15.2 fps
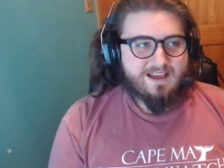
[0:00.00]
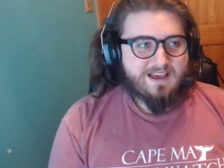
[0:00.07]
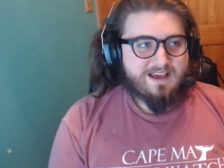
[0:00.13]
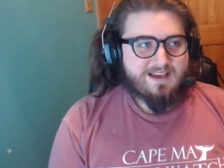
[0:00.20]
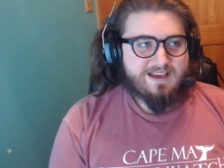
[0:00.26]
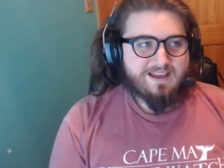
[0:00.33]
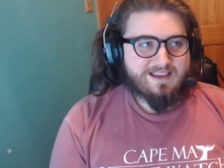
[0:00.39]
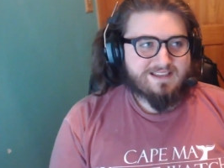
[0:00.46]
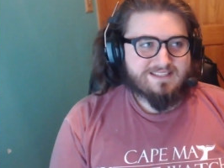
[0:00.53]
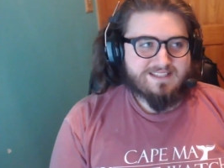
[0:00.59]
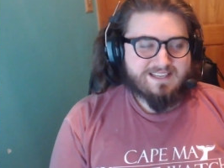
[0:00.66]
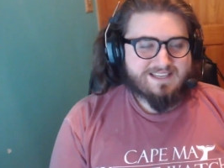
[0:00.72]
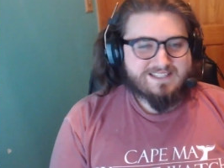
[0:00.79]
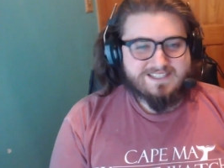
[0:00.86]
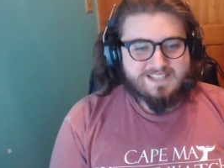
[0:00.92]
uh, I guess
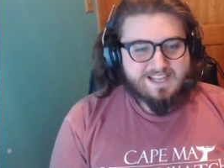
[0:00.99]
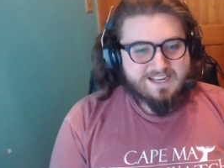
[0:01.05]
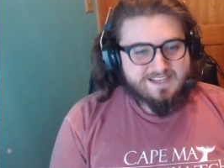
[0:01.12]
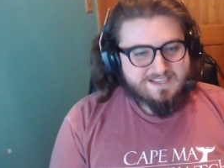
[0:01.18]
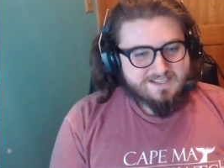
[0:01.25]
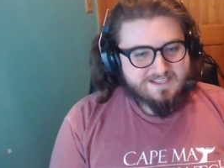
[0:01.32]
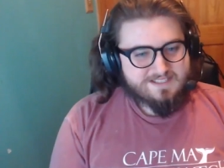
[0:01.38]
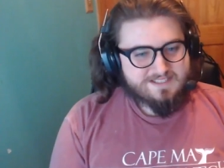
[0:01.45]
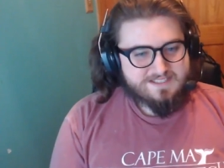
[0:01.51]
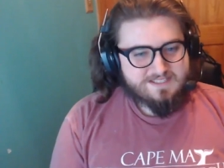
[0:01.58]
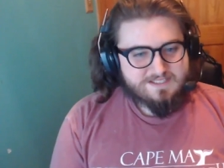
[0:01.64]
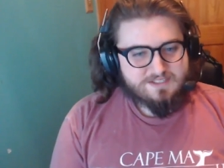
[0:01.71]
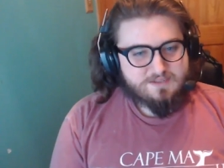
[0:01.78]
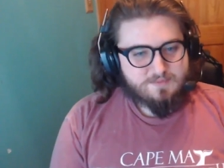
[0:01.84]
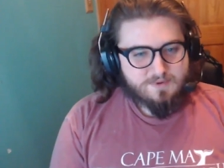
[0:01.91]
like aesthetic is
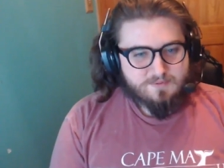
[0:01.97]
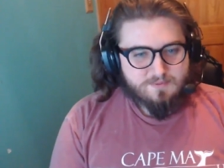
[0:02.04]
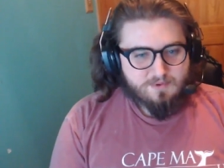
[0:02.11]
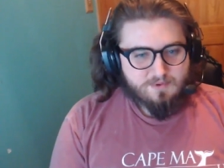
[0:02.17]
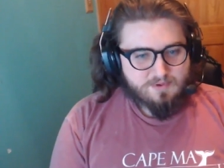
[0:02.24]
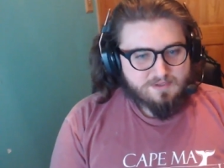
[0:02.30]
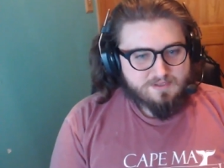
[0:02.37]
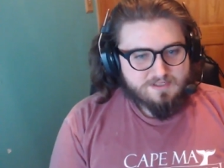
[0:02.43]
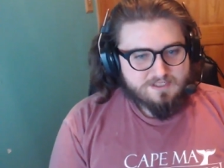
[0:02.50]
is super important,